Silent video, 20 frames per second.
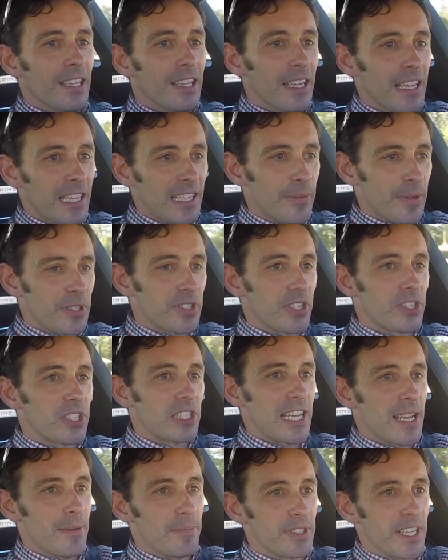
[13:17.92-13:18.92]
limited
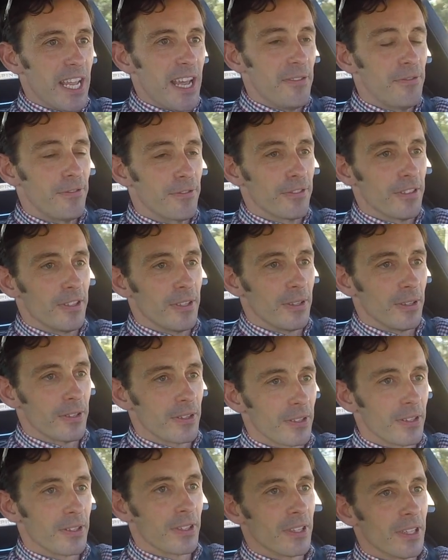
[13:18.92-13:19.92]
slip diff,
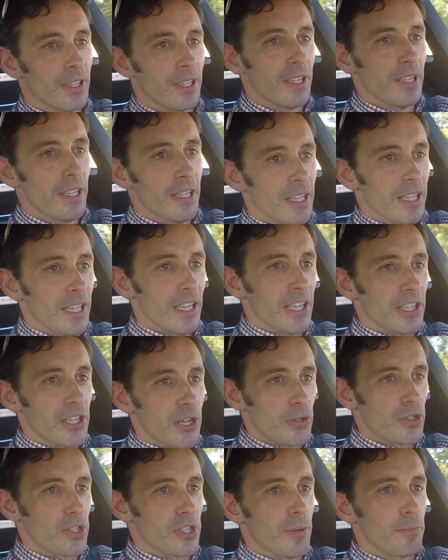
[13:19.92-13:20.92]
it
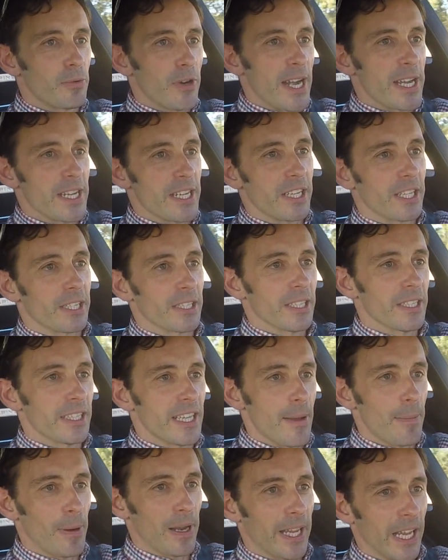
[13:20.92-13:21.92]
uses a brake
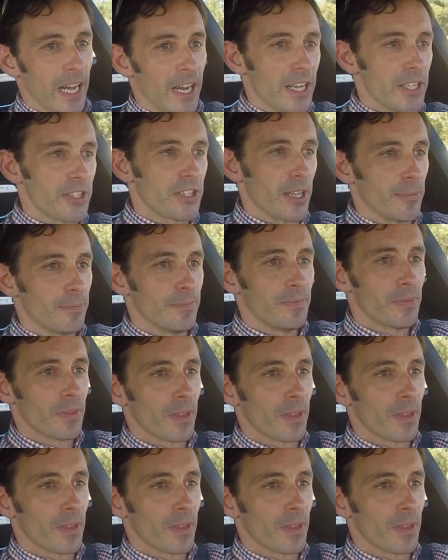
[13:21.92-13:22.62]
nibbling item.